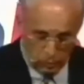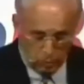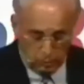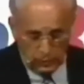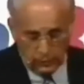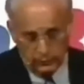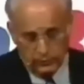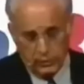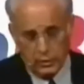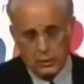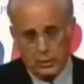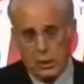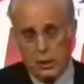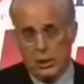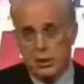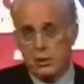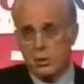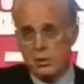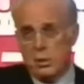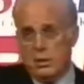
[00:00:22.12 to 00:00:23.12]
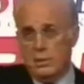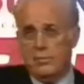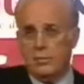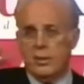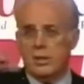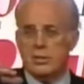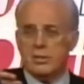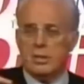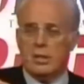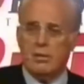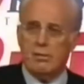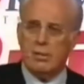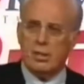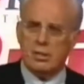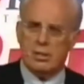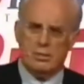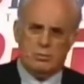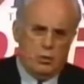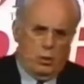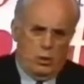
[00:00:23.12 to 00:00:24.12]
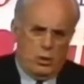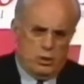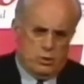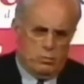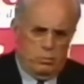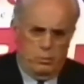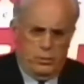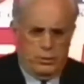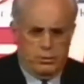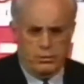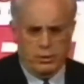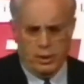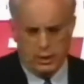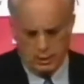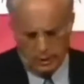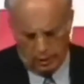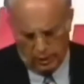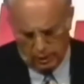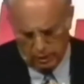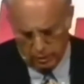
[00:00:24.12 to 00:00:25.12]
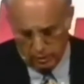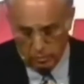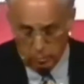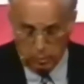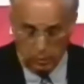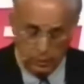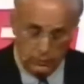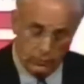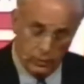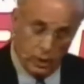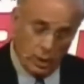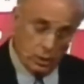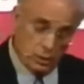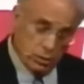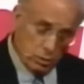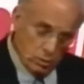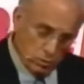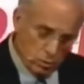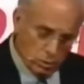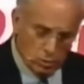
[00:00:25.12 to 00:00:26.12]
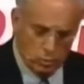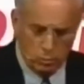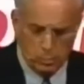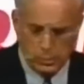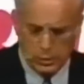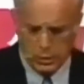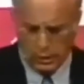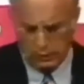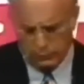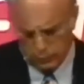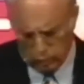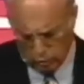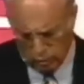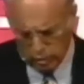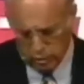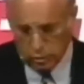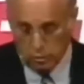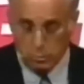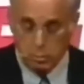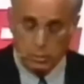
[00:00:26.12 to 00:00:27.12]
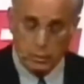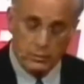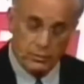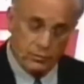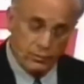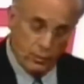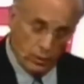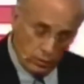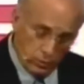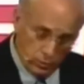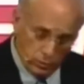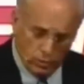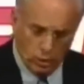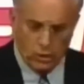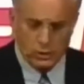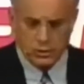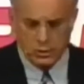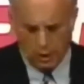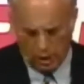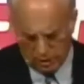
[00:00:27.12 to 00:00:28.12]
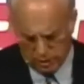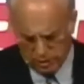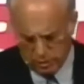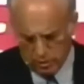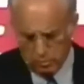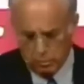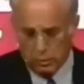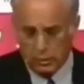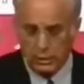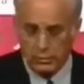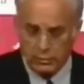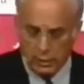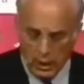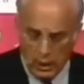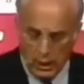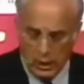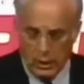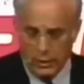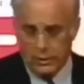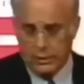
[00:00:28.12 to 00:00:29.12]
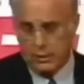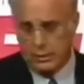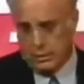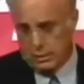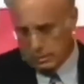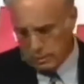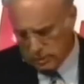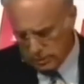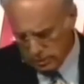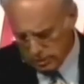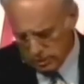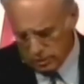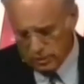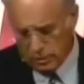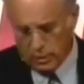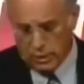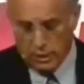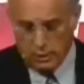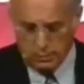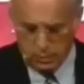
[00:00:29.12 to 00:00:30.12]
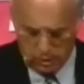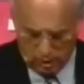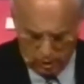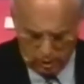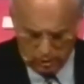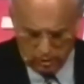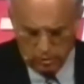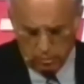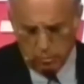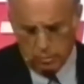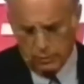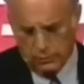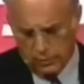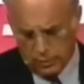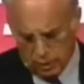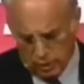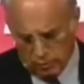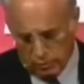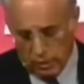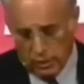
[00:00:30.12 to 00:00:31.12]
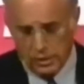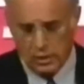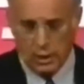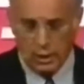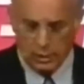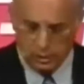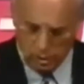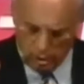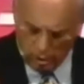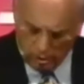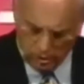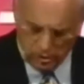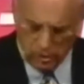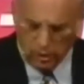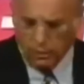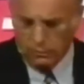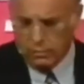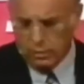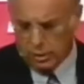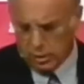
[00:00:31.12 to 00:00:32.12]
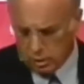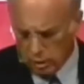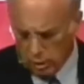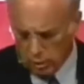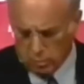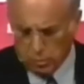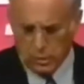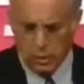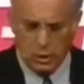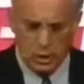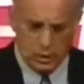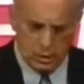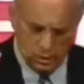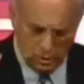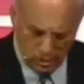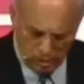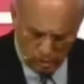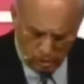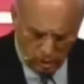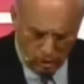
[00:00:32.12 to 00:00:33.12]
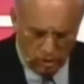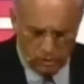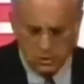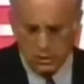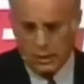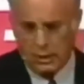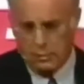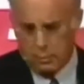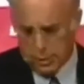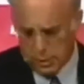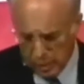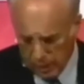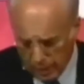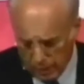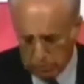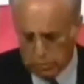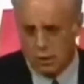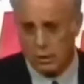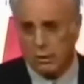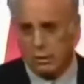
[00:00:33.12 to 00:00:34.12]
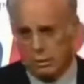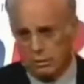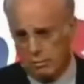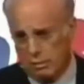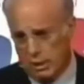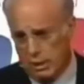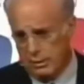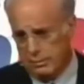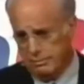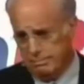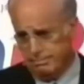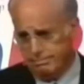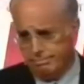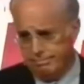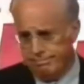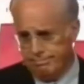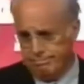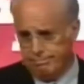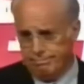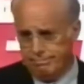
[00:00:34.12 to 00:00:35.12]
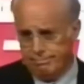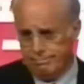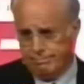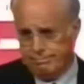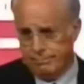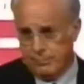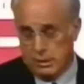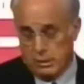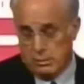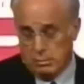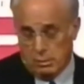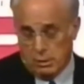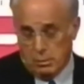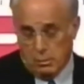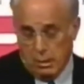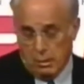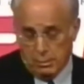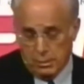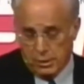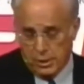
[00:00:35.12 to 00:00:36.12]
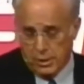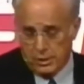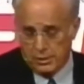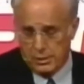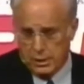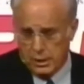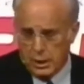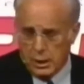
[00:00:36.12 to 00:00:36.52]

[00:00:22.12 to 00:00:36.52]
you believe that God is sovereign in salvation? Of course, we went through that today. Do you believe God chooses who will be saved? Of course. Do you believe the Father draws? Yes. Do you believe that the Son keeps? Yes. Do you believe the Son raised? Yeah. It's all sovereign. It's all predestined. It's all established. Absolutely right. This is what the Bible says.